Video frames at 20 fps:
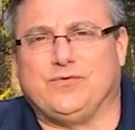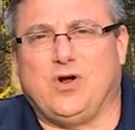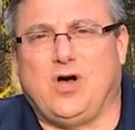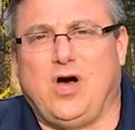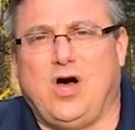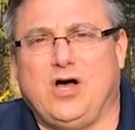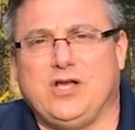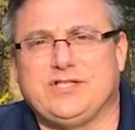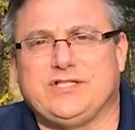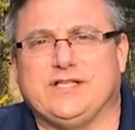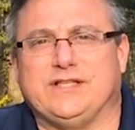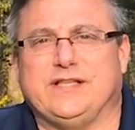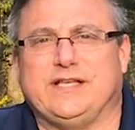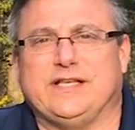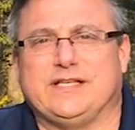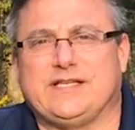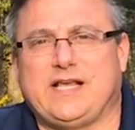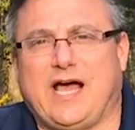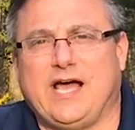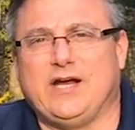Ross and
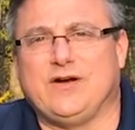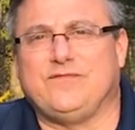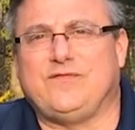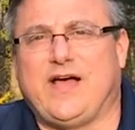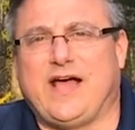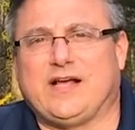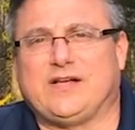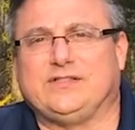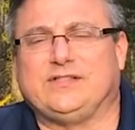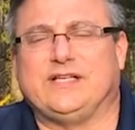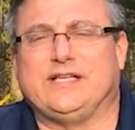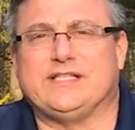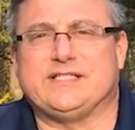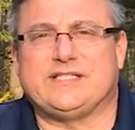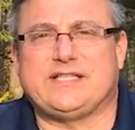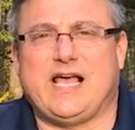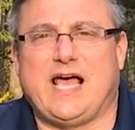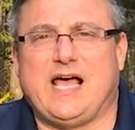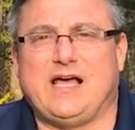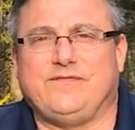the entire faculty and
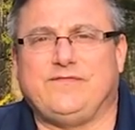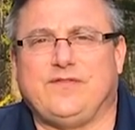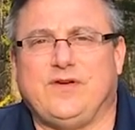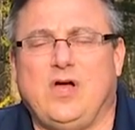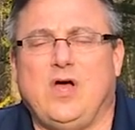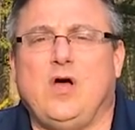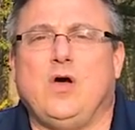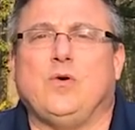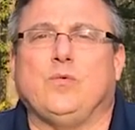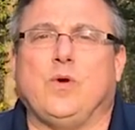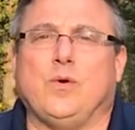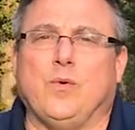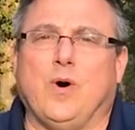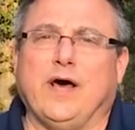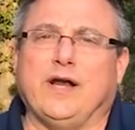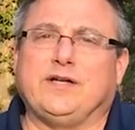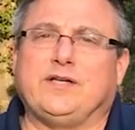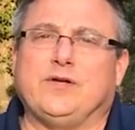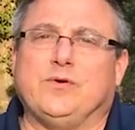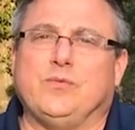staff, we
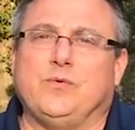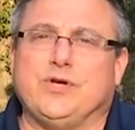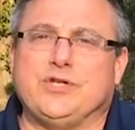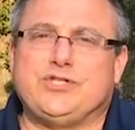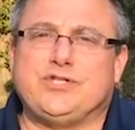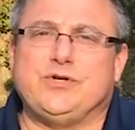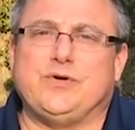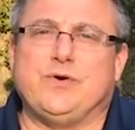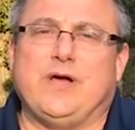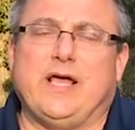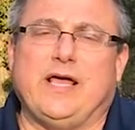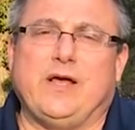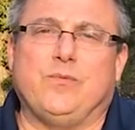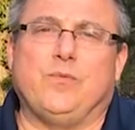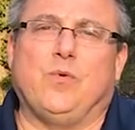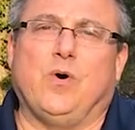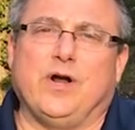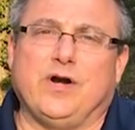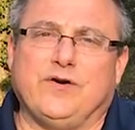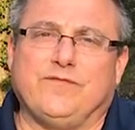wanted to wish you a
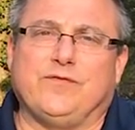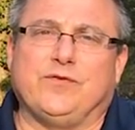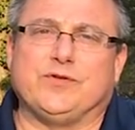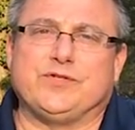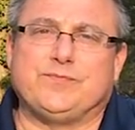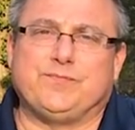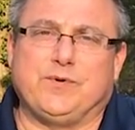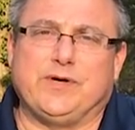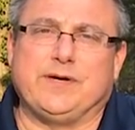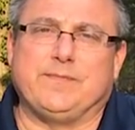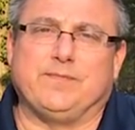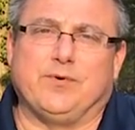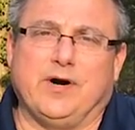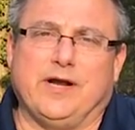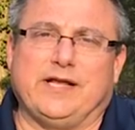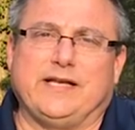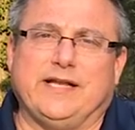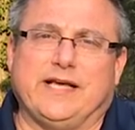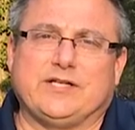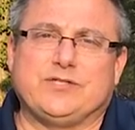wonderful spring
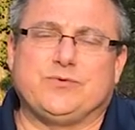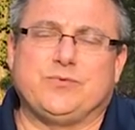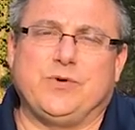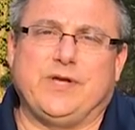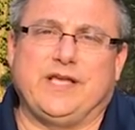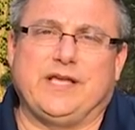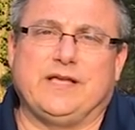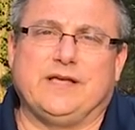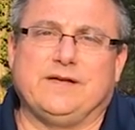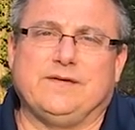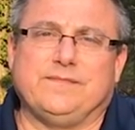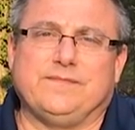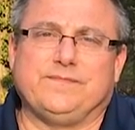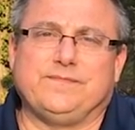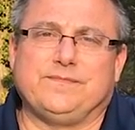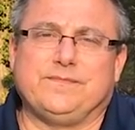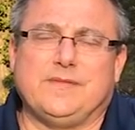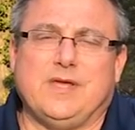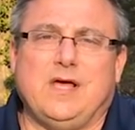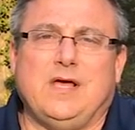break next week.
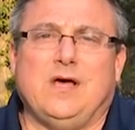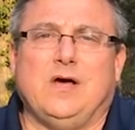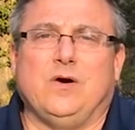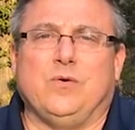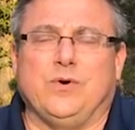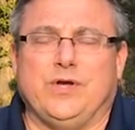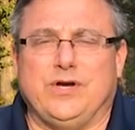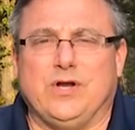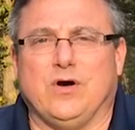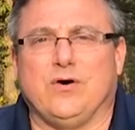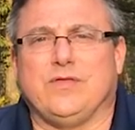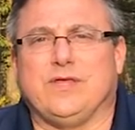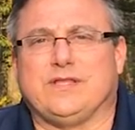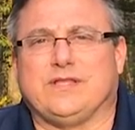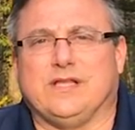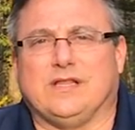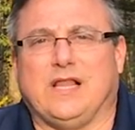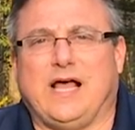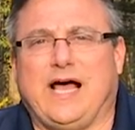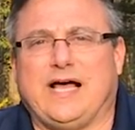We know
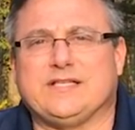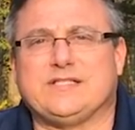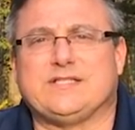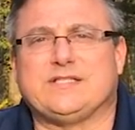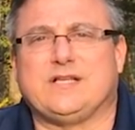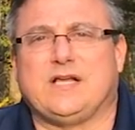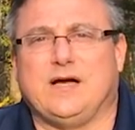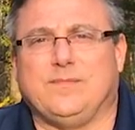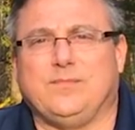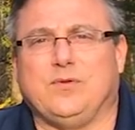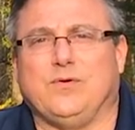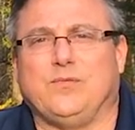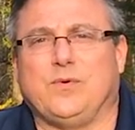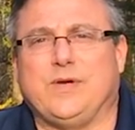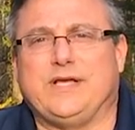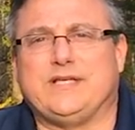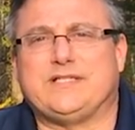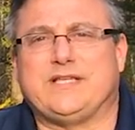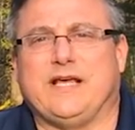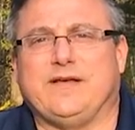that the last couple of
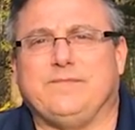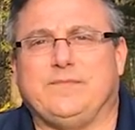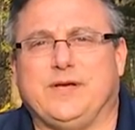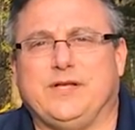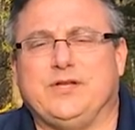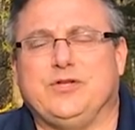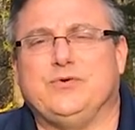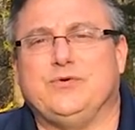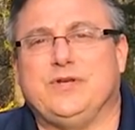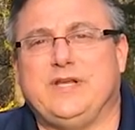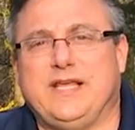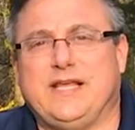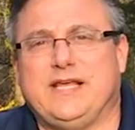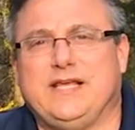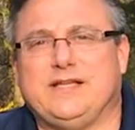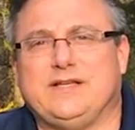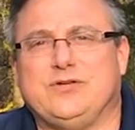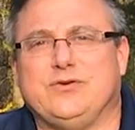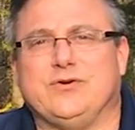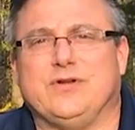weeks have been
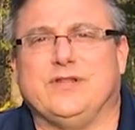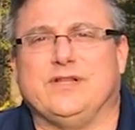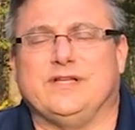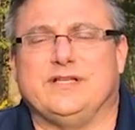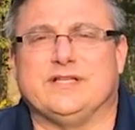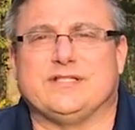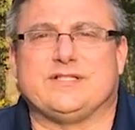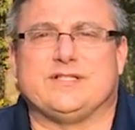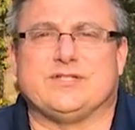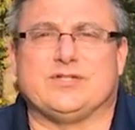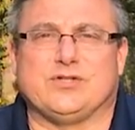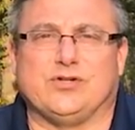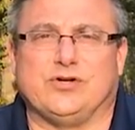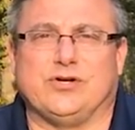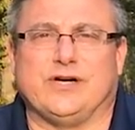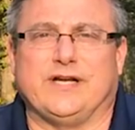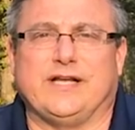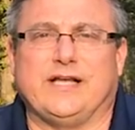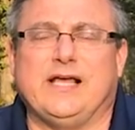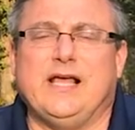unique due to the distance
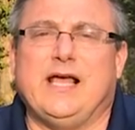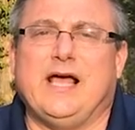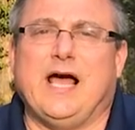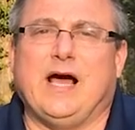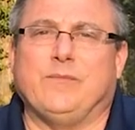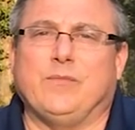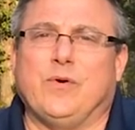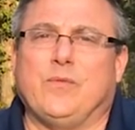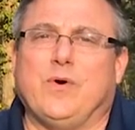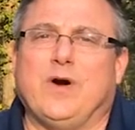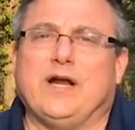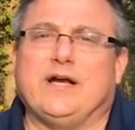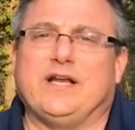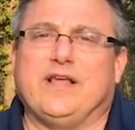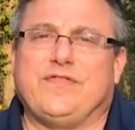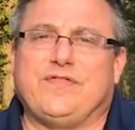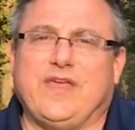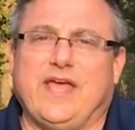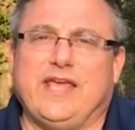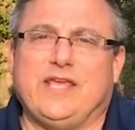learning, and we wanted
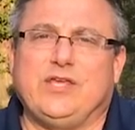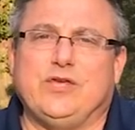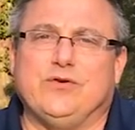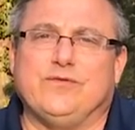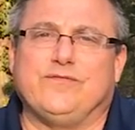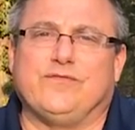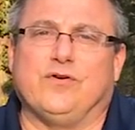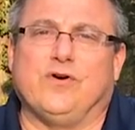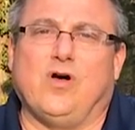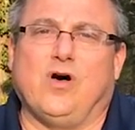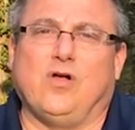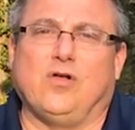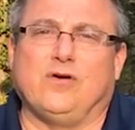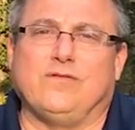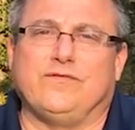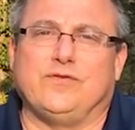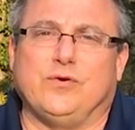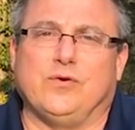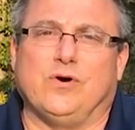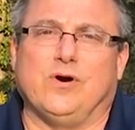to thank you for all
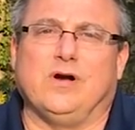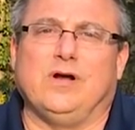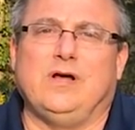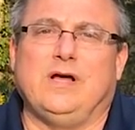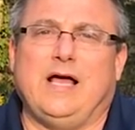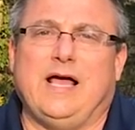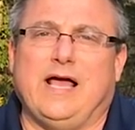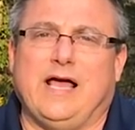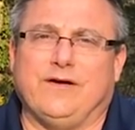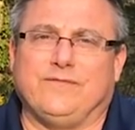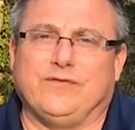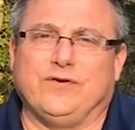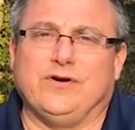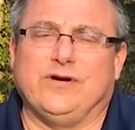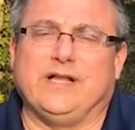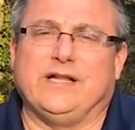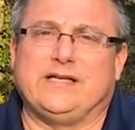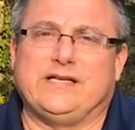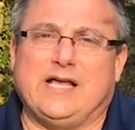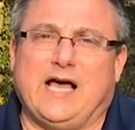of your
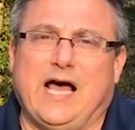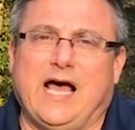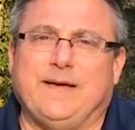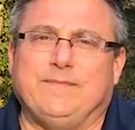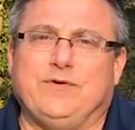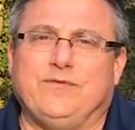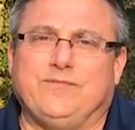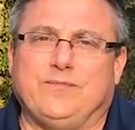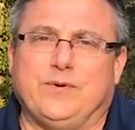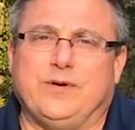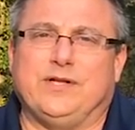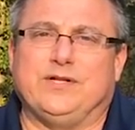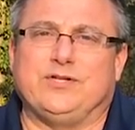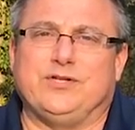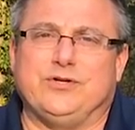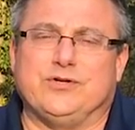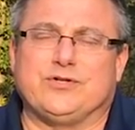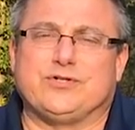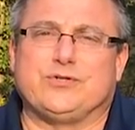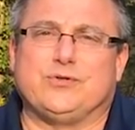effort and time you've put
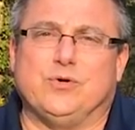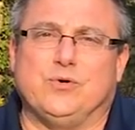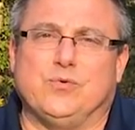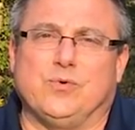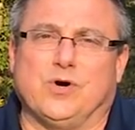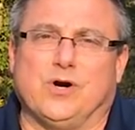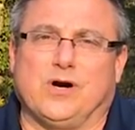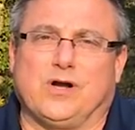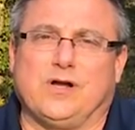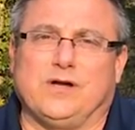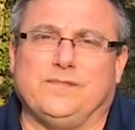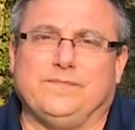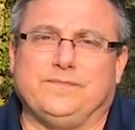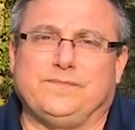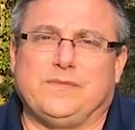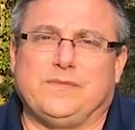into your schoolwork.